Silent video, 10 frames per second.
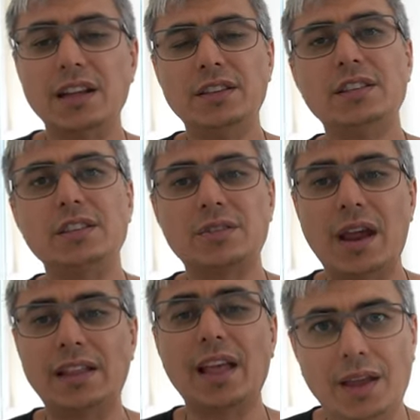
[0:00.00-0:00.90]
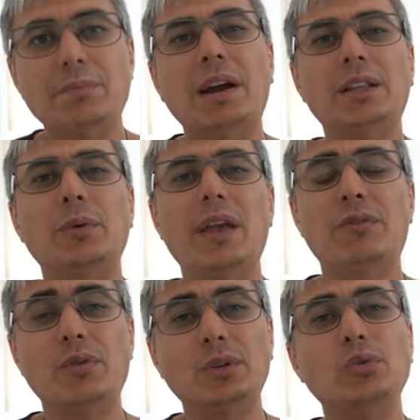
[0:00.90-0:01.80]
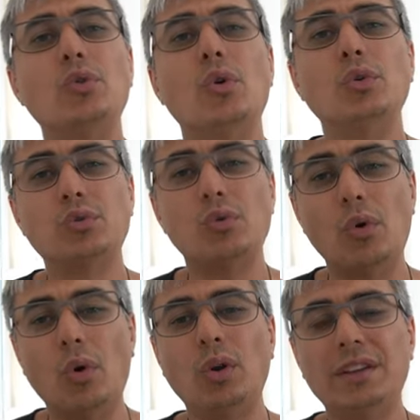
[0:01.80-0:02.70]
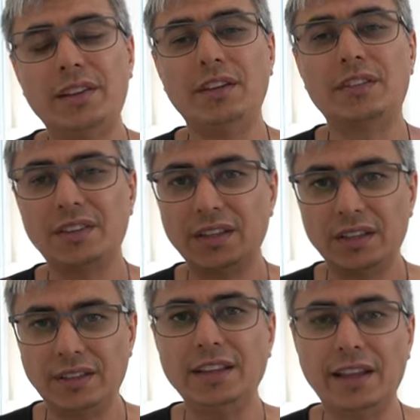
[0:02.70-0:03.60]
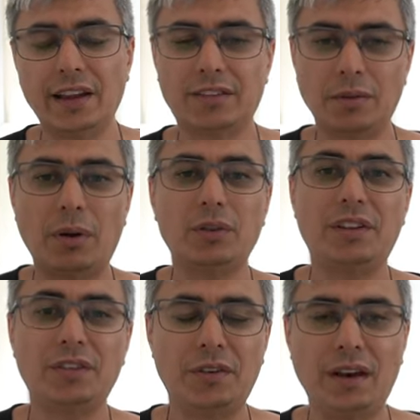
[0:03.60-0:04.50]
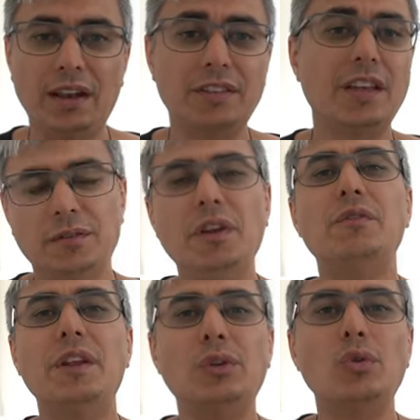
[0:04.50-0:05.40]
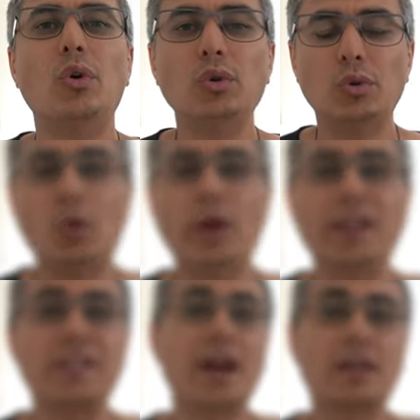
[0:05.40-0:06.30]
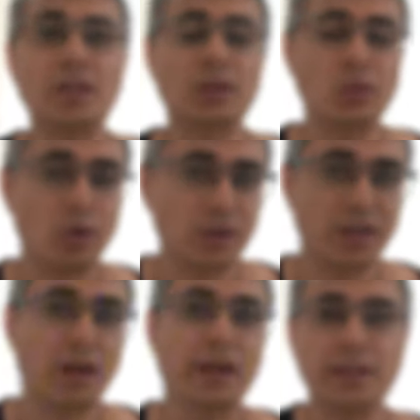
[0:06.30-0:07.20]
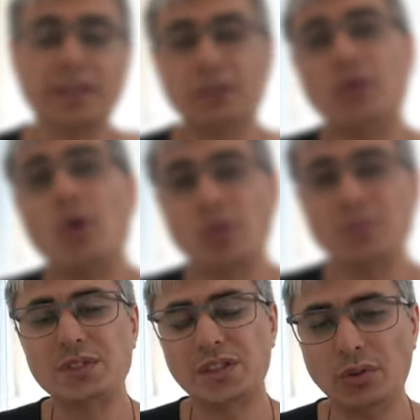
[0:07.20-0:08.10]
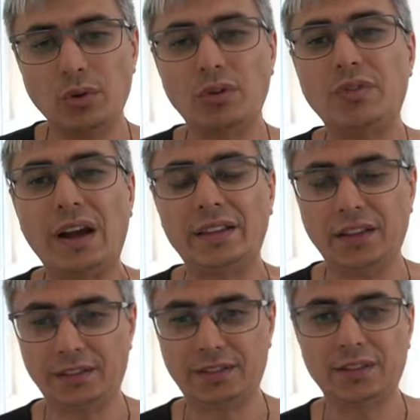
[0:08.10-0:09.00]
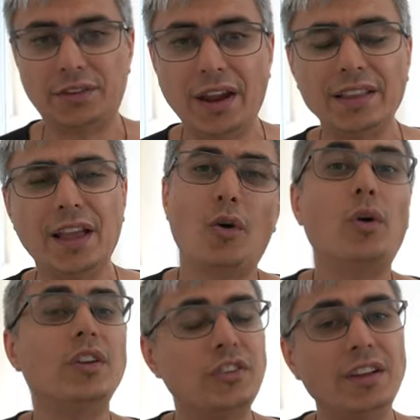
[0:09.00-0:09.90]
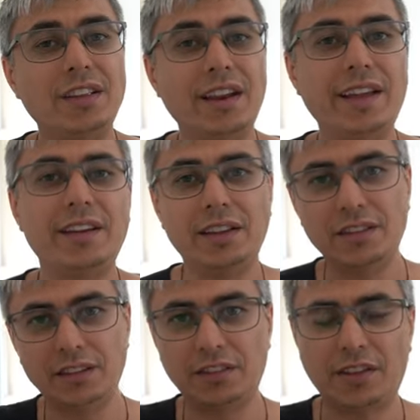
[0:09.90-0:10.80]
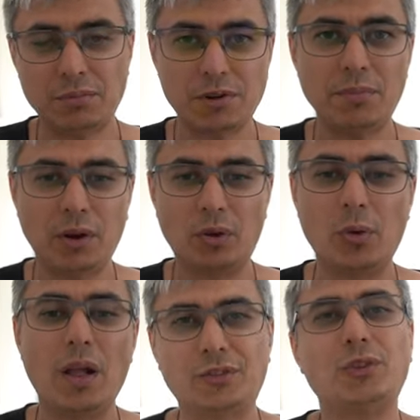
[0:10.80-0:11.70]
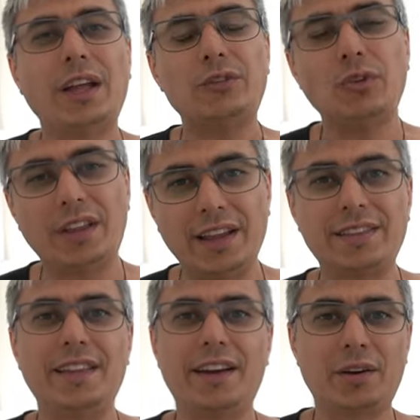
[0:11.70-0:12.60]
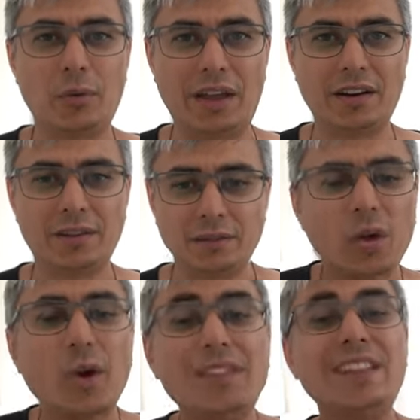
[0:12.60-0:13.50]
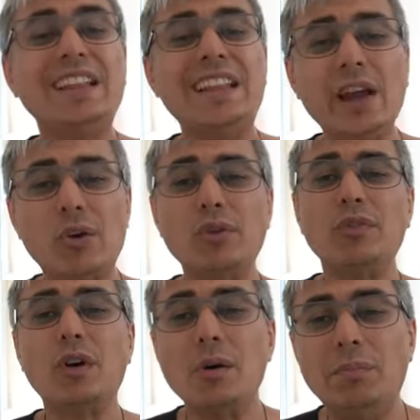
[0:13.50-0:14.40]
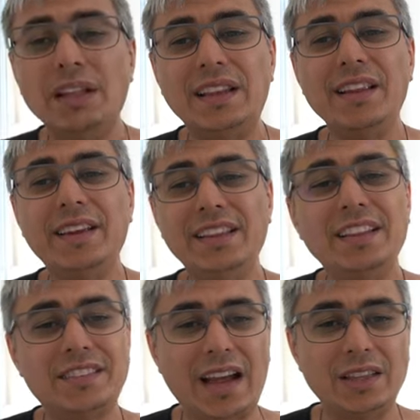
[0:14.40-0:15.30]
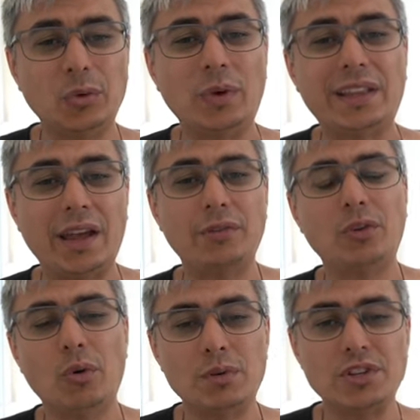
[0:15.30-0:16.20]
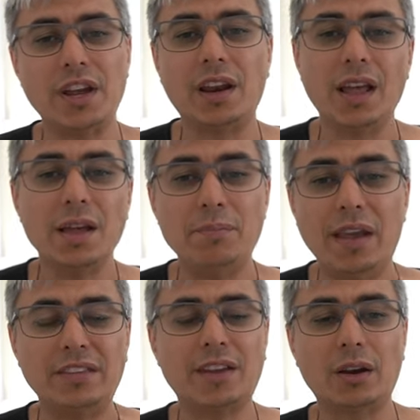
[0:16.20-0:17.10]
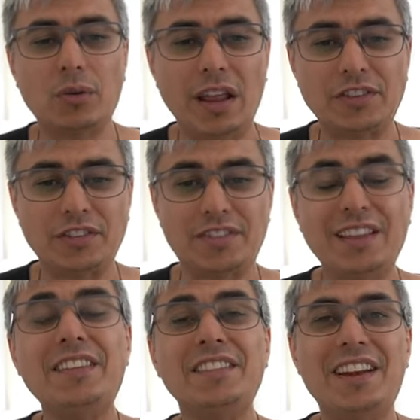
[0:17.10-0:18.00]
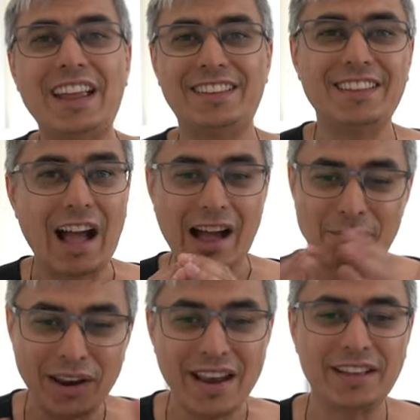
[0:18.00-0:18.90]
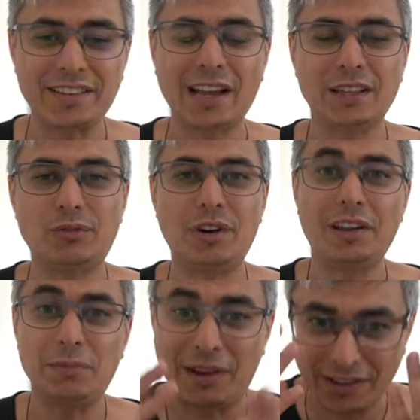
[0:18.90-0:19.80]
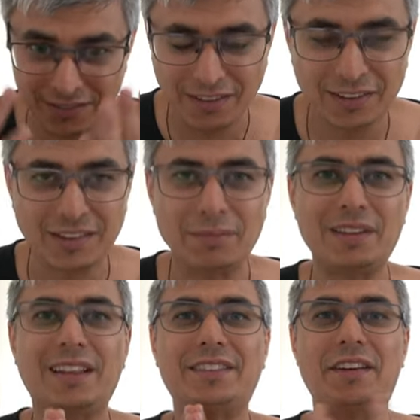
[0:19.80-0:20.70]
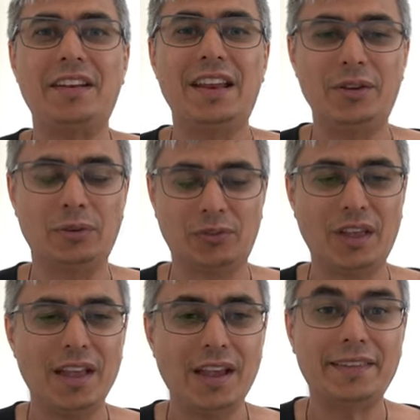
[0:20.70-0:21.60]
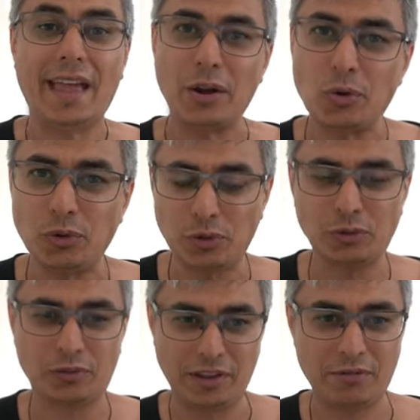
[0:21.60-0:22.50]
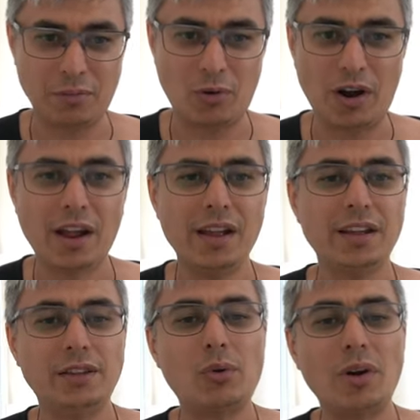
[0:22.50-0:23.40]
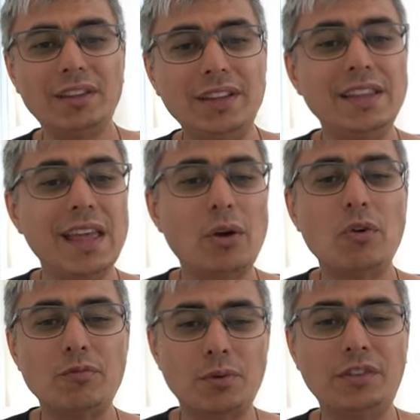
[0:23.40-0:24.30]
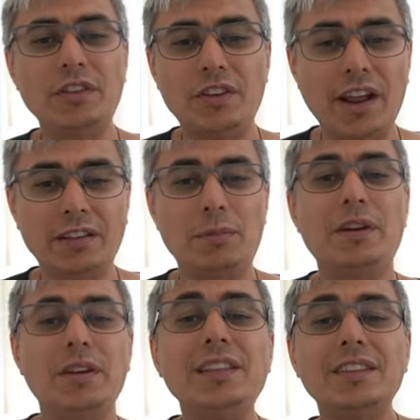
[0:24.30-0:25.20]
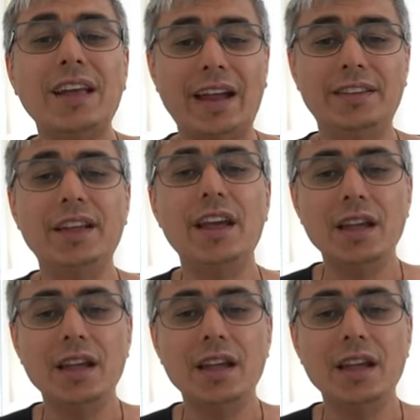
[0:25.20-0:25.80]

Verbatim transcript: This is great. And by the way, if you want to go through all these details about this release, feel free to go to osarch.org and the forums, you'll find this thread or check the link in the description below so that you'll get there quick. Quantity takeoff completely redesigned with IFC OpenShell based calculations. This is great. I'm really excited for this because this is something that I really use and I could use even more. The quantity takeoff procedure has been redesigned.